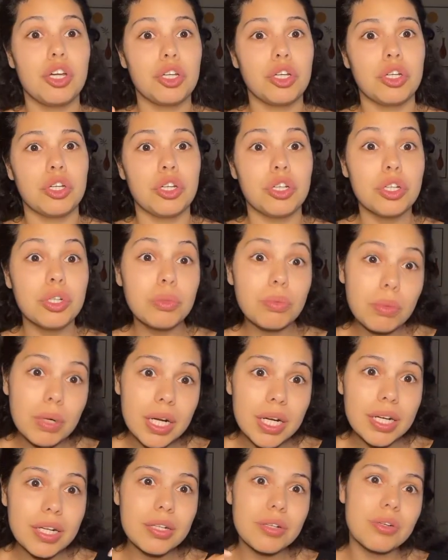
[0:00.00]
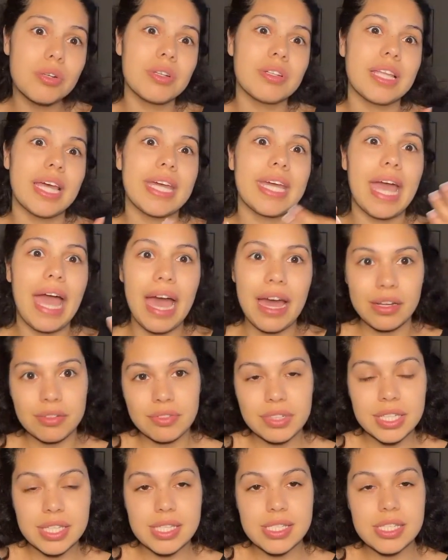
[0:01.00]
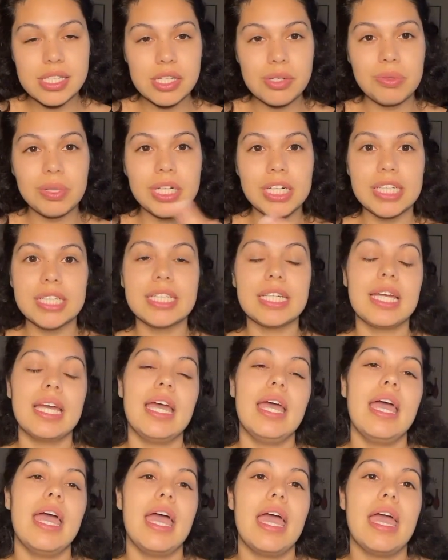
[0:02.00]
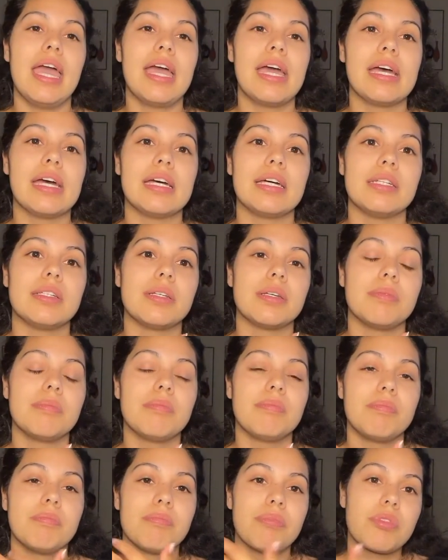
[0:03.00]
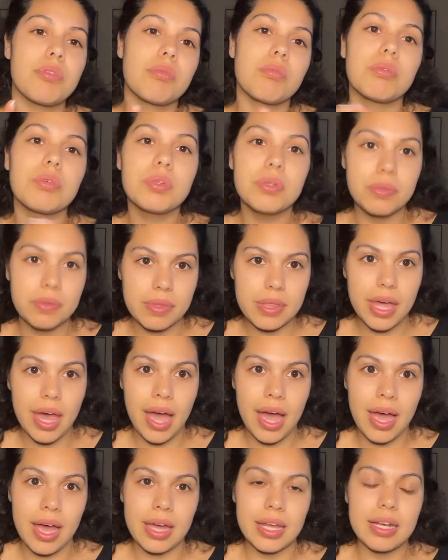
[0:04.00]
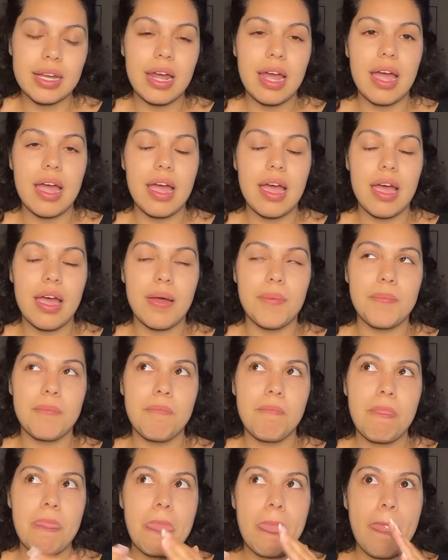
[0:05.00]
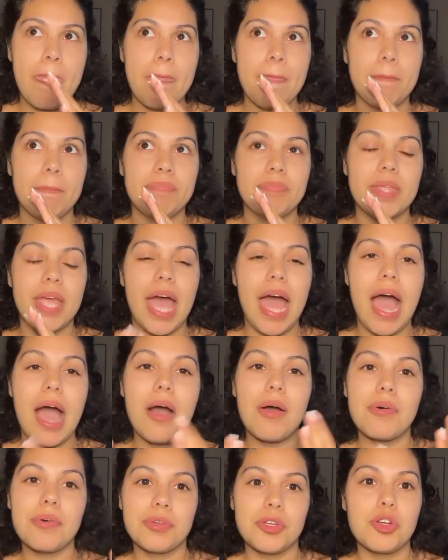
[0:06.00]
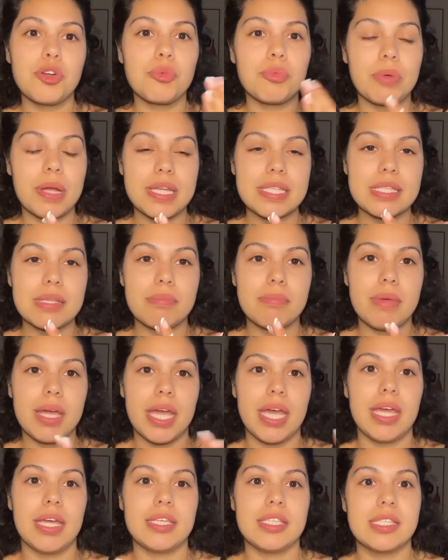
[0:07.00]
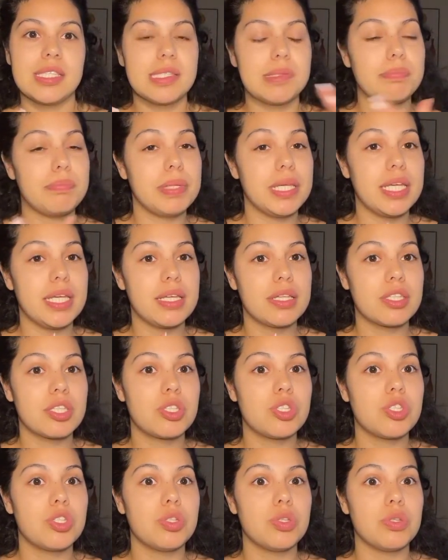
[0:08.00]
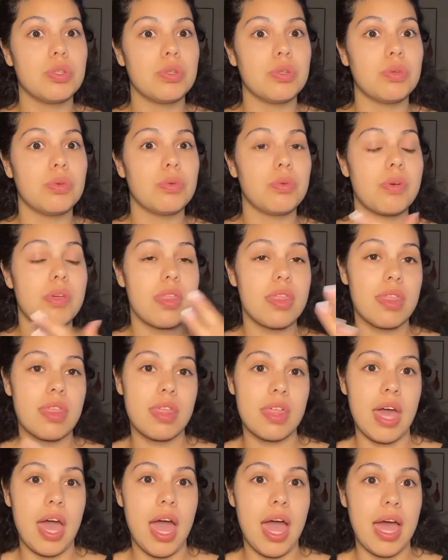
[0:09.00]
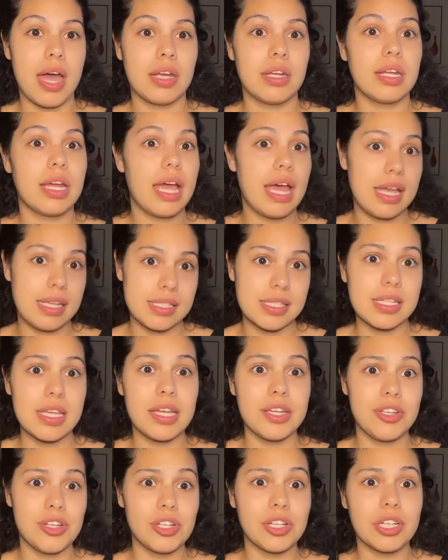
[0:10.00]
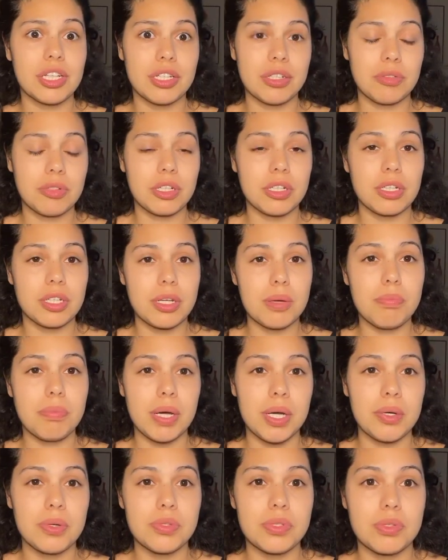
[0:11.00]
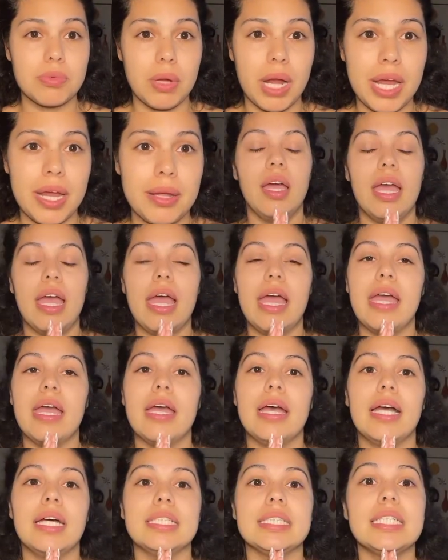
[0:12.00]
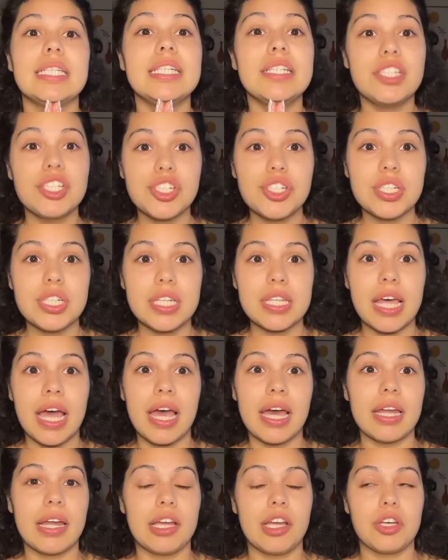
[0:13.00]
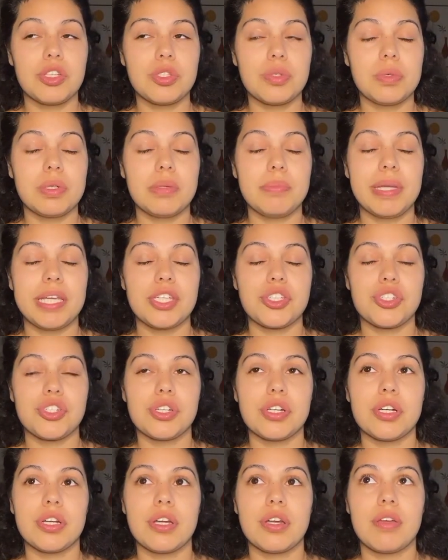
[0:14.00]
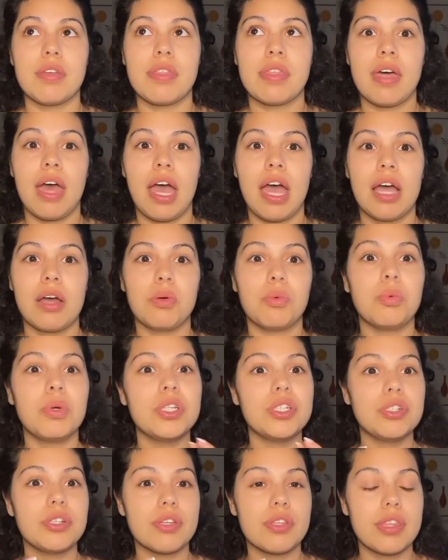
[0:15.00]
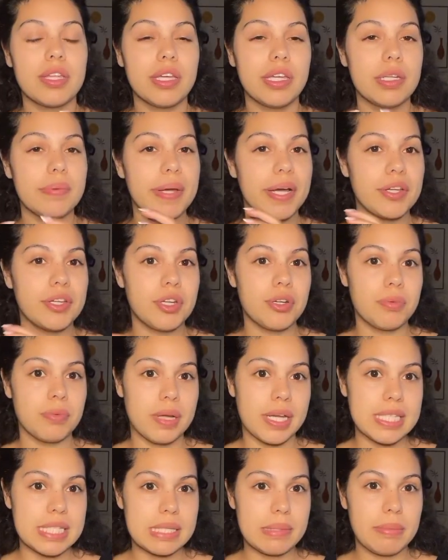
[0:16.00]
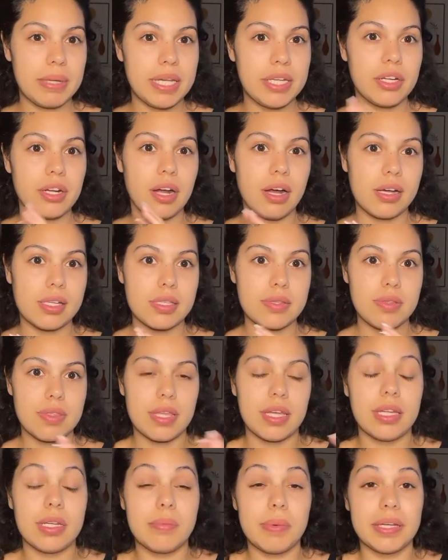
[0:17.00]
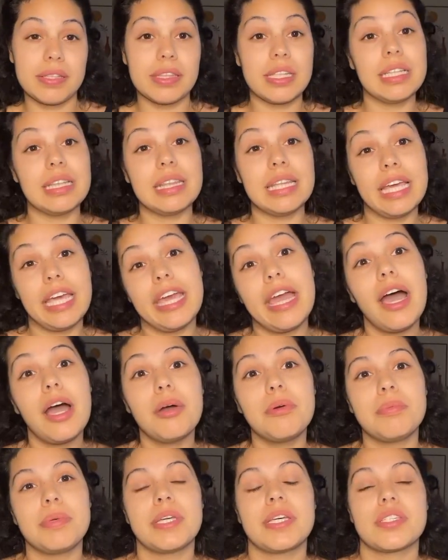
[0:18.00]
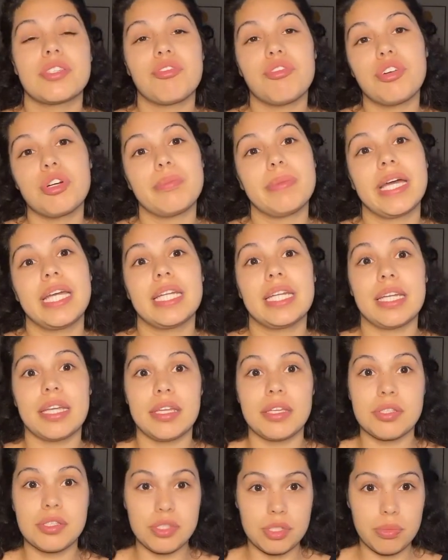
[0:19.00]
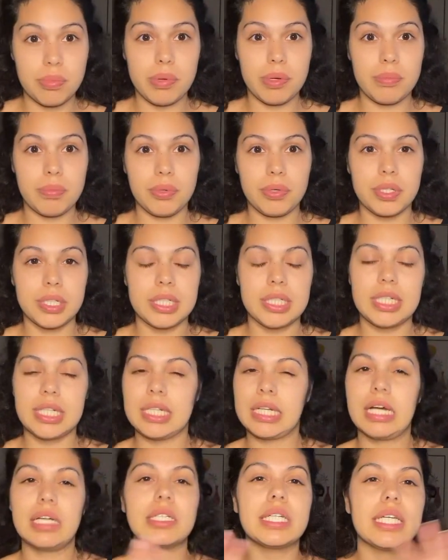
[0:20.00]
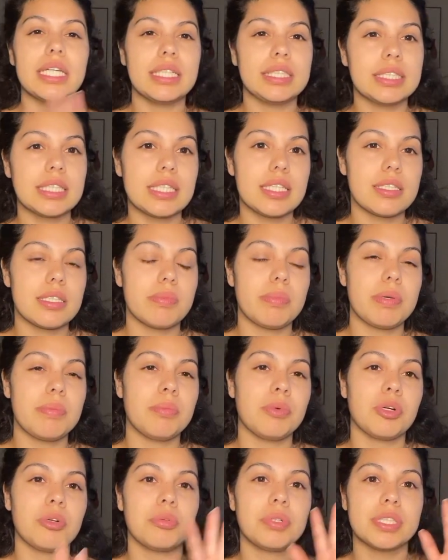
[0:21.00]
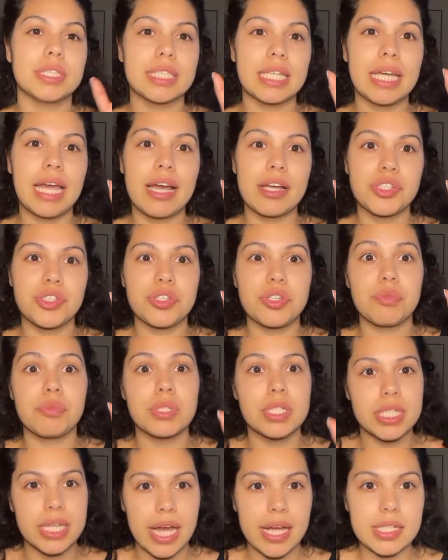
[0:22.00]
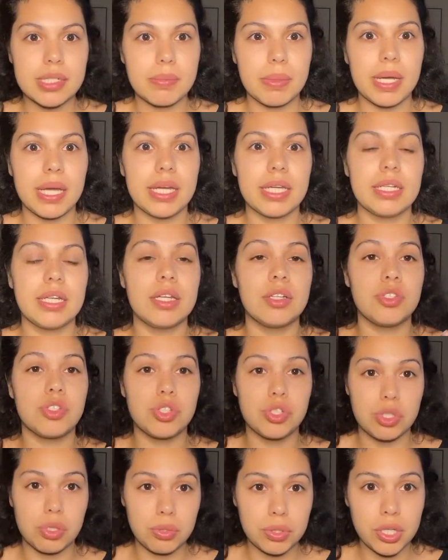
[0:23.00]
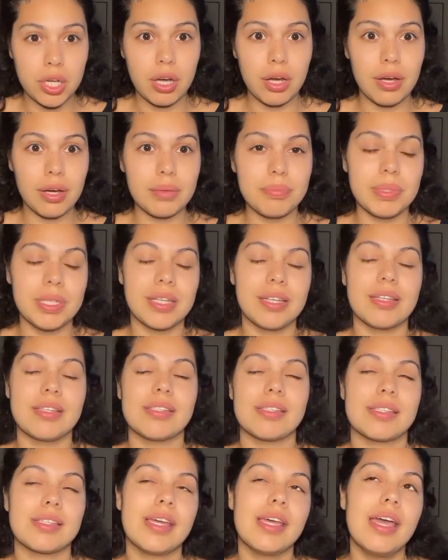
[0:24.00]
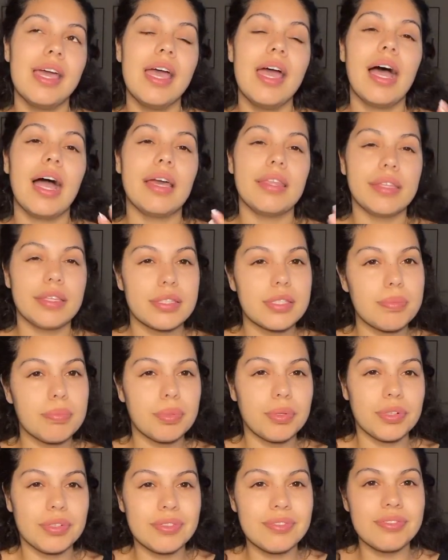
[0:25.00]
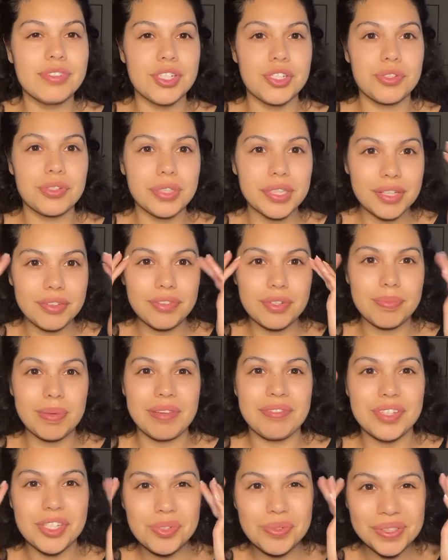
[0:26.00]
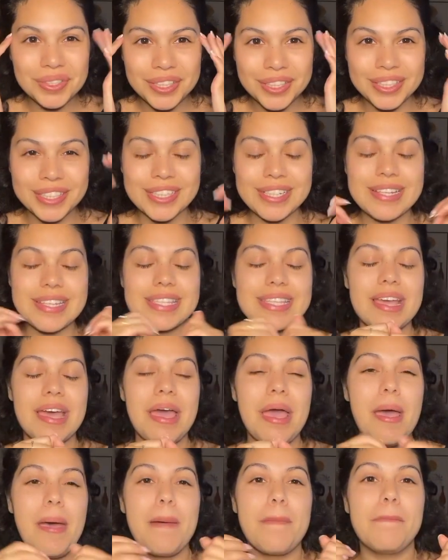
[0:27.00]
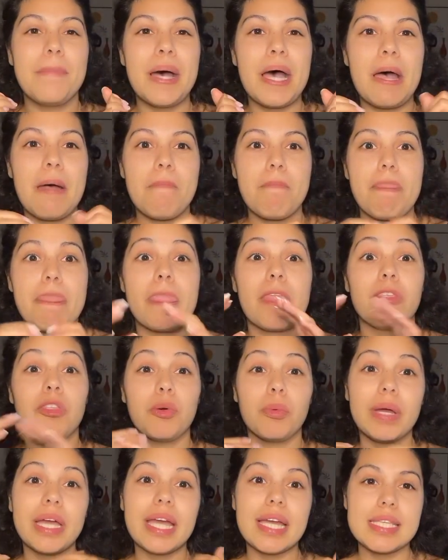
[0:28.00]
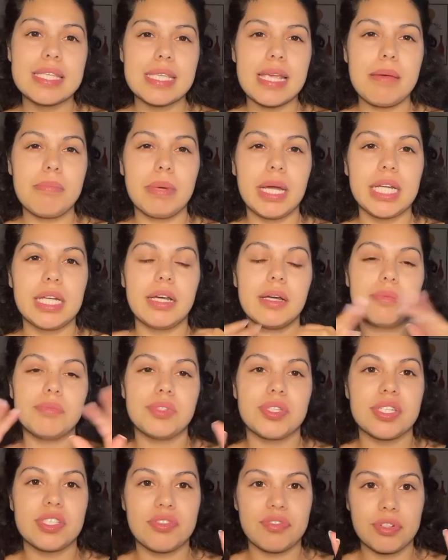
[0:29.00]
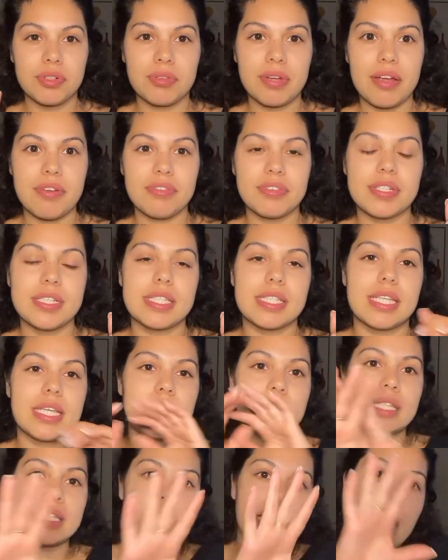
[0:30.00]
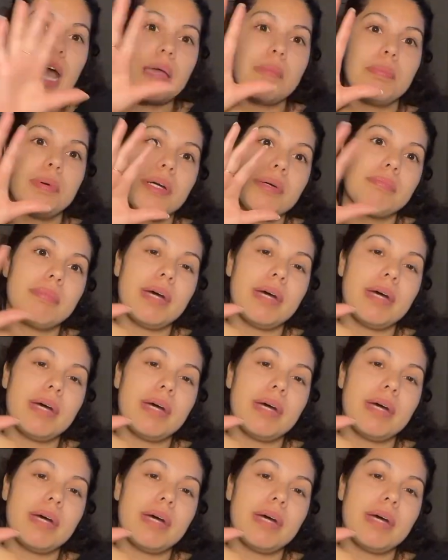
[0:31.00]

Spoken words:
good work or like advocacy work, and through that, how your resume speaks to that essay you're gonna compose, right? And in addition to that, I also want to make sure that when you're thinking about your resume, you're also thinking about the layout, because formatting is super important. And I'll get into this a bit more once I actually redact mine and show y'all, because I think it's important visually for my visual learners. But the way I set mine up, just for reference, is I put